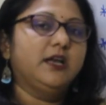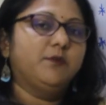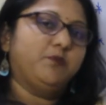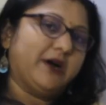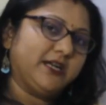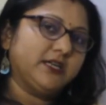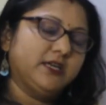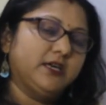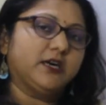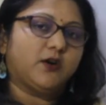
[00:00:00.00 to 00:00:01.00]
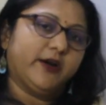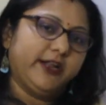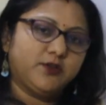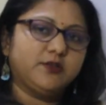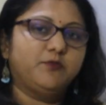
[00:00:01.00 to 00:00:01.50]
but
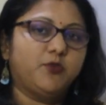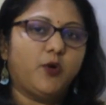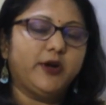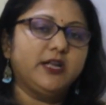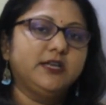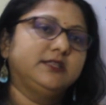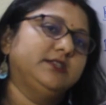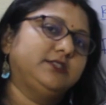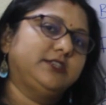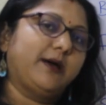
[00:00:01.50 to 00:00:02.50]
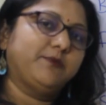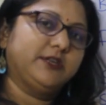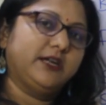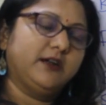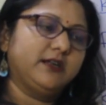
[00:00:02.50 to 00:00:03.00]
according to the board, this
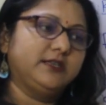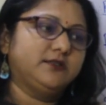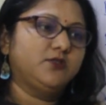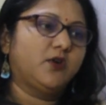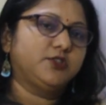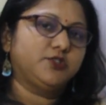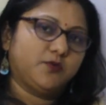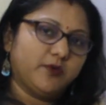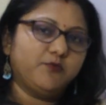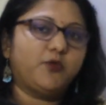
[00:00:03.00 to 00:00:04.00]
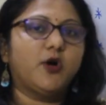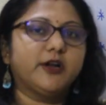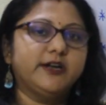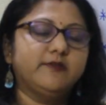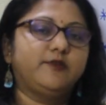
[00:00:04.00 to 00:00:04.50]
chapter is not so
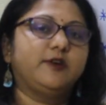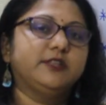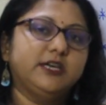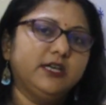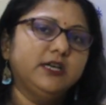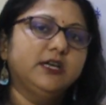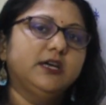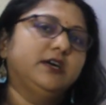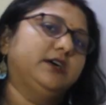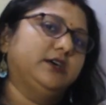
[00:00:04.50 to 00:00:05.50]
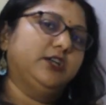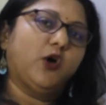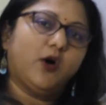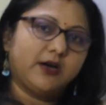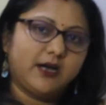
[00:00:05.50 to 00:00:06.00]
important for the
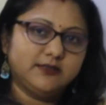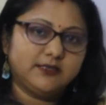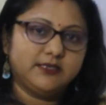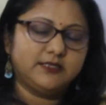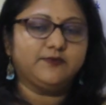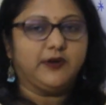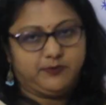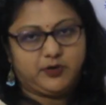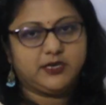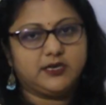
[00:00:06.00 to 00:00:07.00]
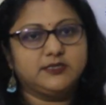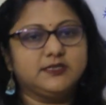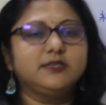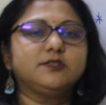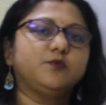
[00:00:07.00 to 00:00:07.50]
long answers, 5-mark
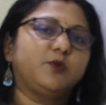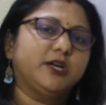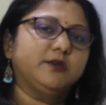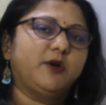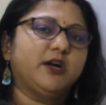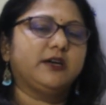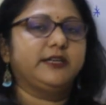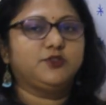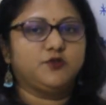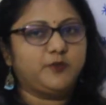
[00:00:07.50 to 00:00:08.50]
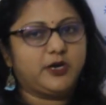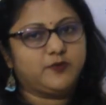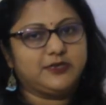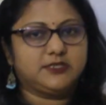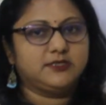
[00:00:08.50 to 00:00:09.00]
answers. So 1 mark and 2 mark
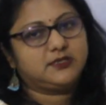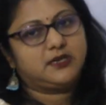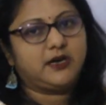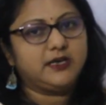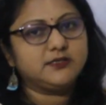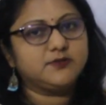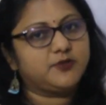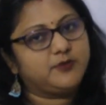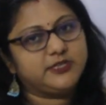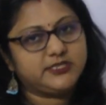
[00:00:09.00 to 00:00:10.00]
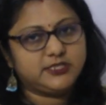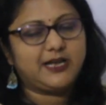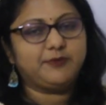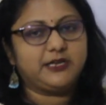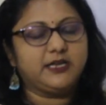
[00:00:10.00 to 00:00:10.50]
questions are asked from this
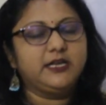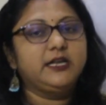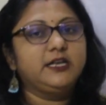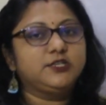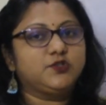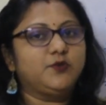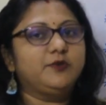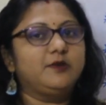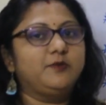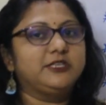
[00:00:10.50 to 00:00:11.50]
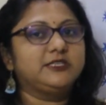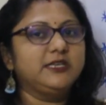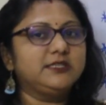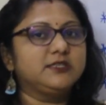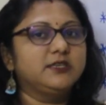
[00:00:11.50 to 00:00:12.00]
chapter. So we will be
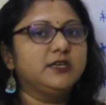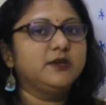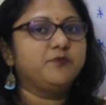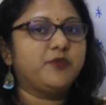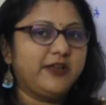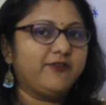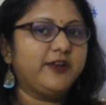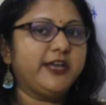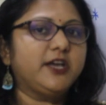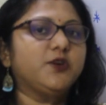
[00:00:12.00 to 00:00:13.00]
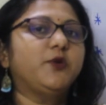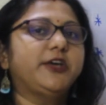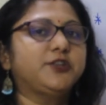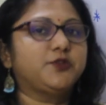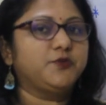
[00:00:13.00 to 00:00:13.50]
just briefly
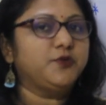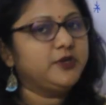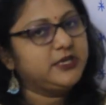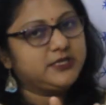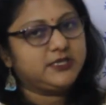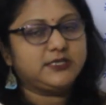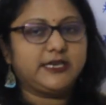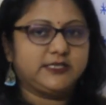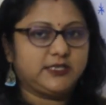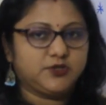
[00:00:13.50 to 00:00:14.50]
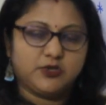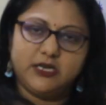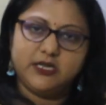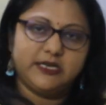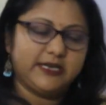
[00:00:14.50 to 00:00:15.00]
going through this asexual
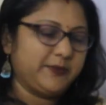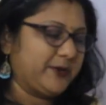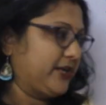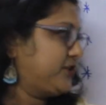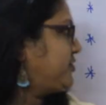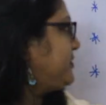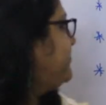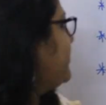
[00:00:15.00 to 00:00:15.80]
reproduction.